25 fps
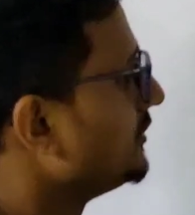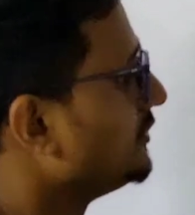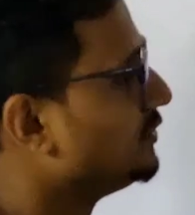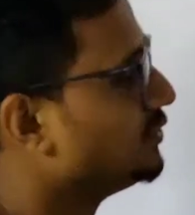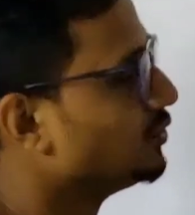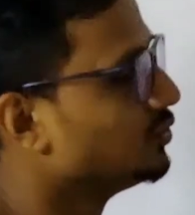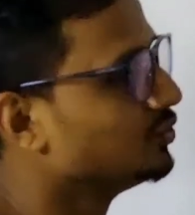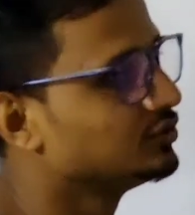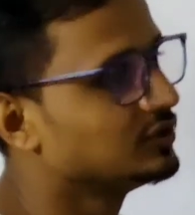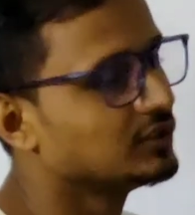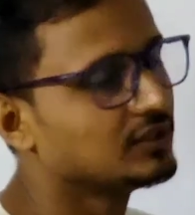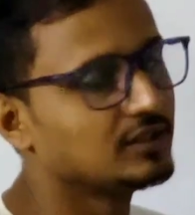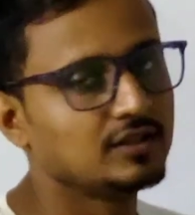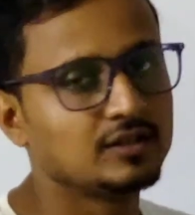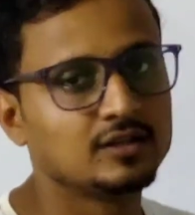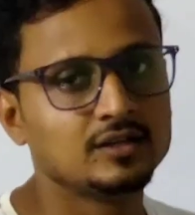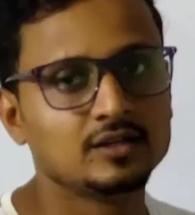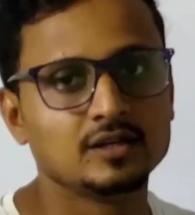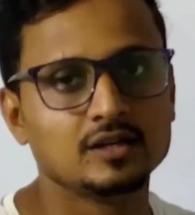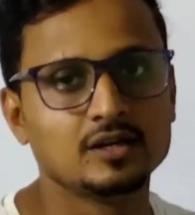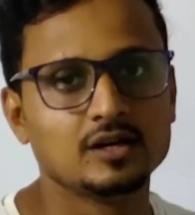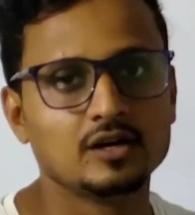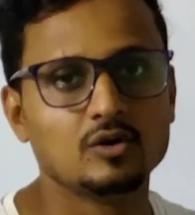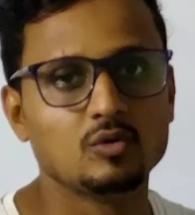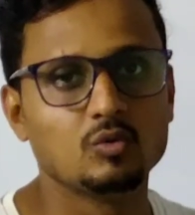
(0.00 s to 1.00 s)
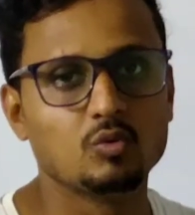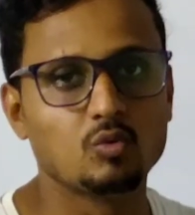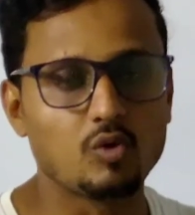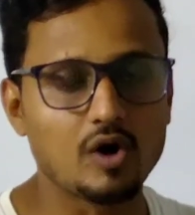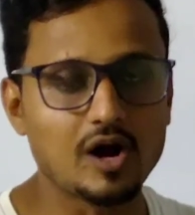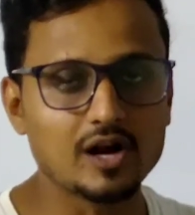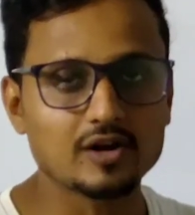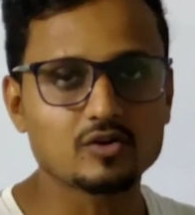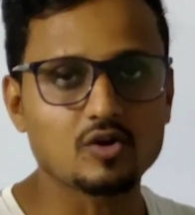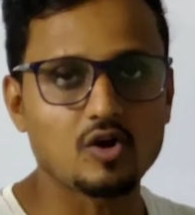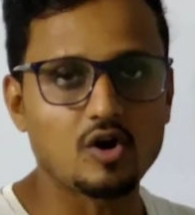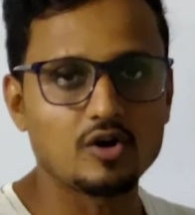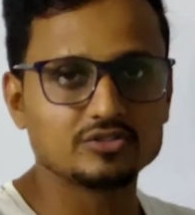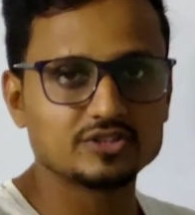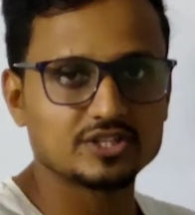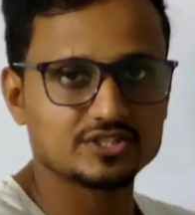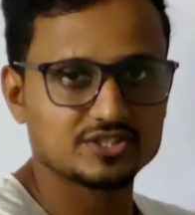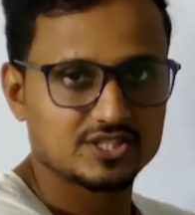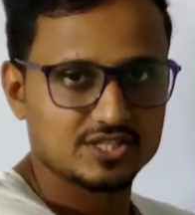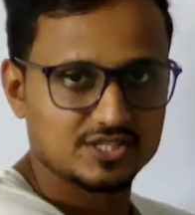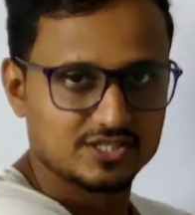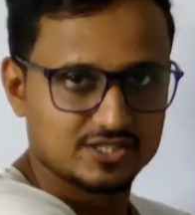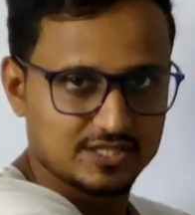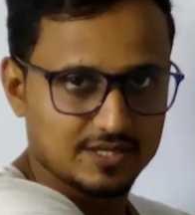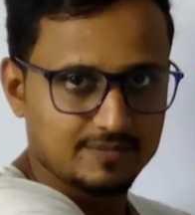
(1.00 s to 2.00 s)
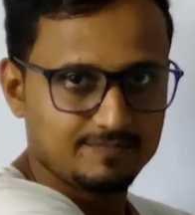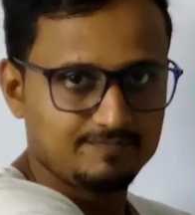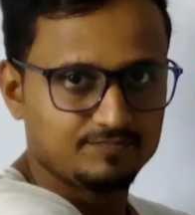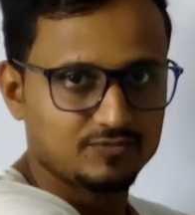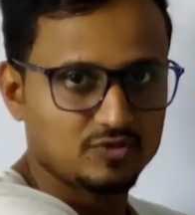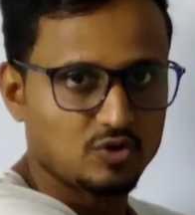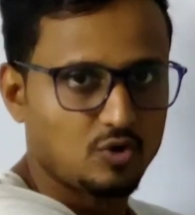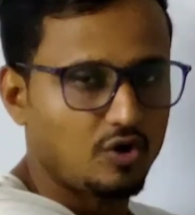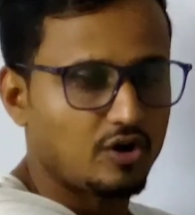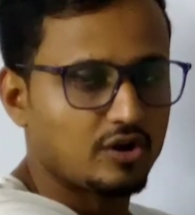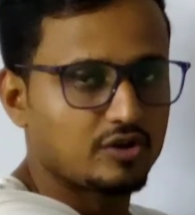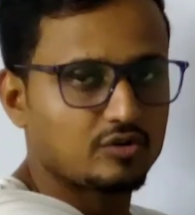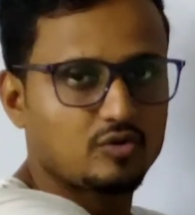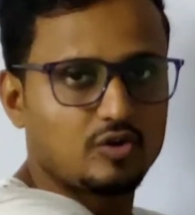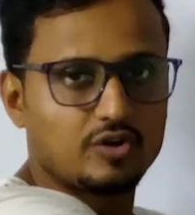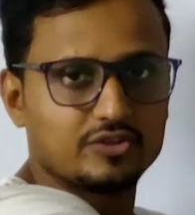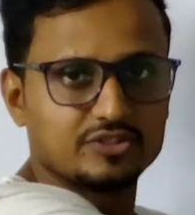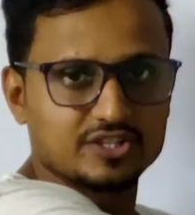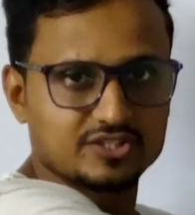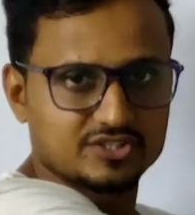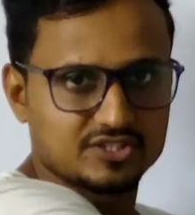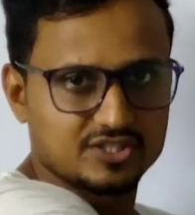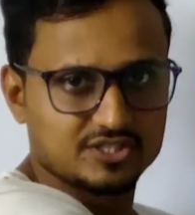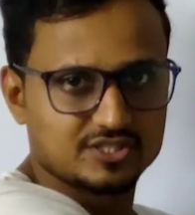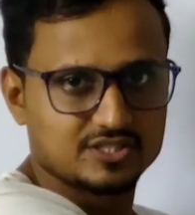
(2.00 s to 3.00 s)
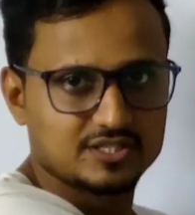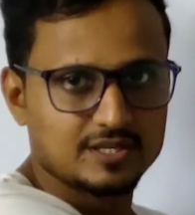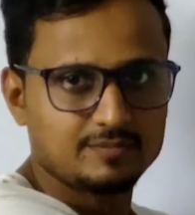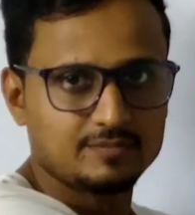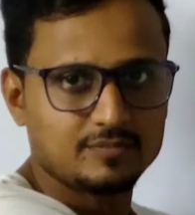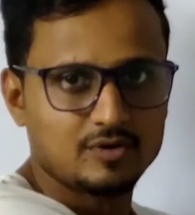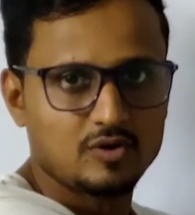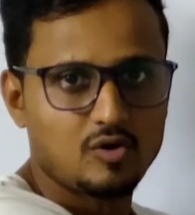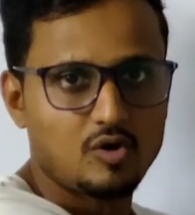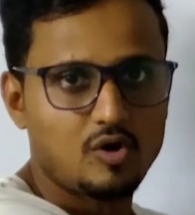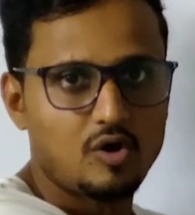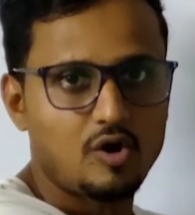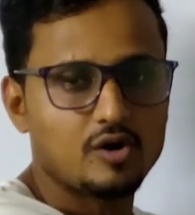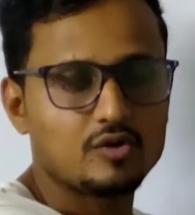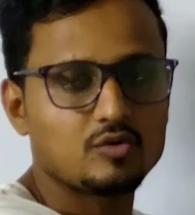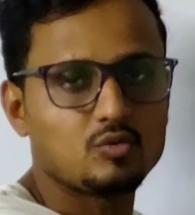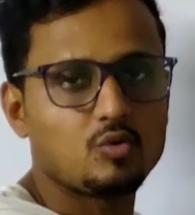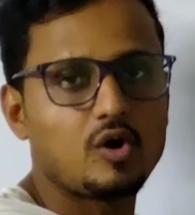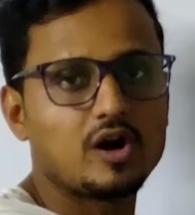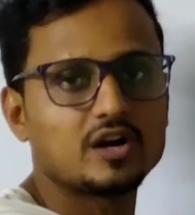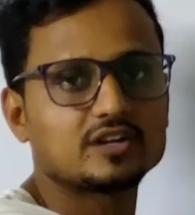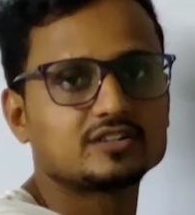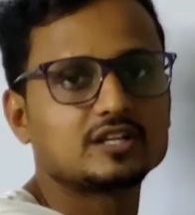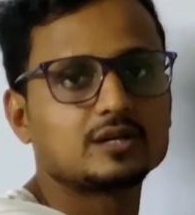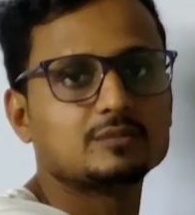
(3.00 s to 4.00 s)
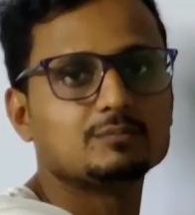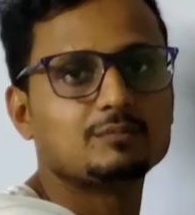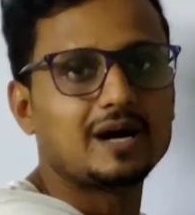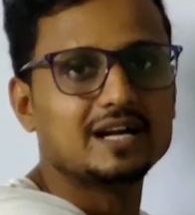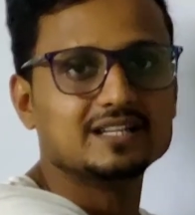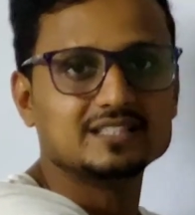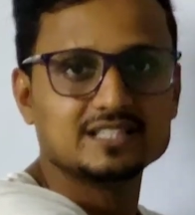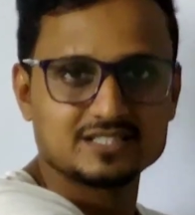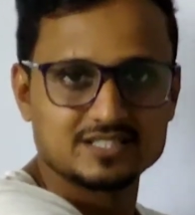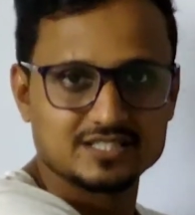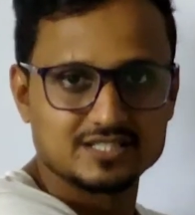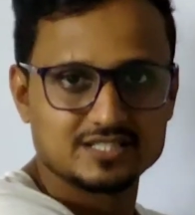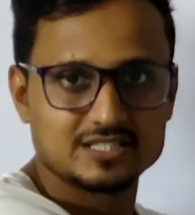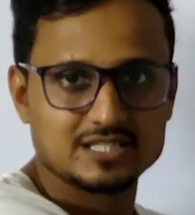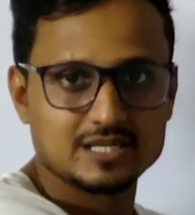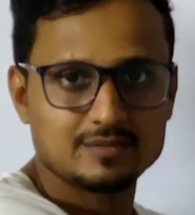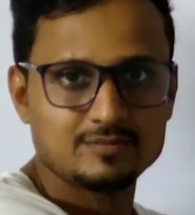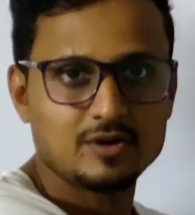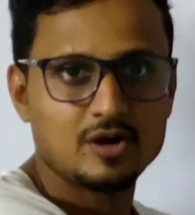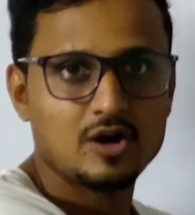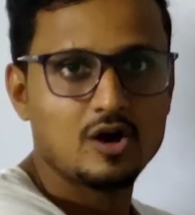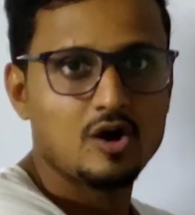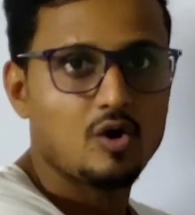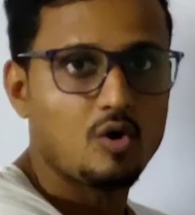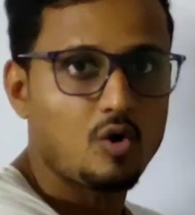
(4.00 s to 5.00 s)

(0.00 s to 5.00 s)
do the work on the system or on the system, or work done by the system,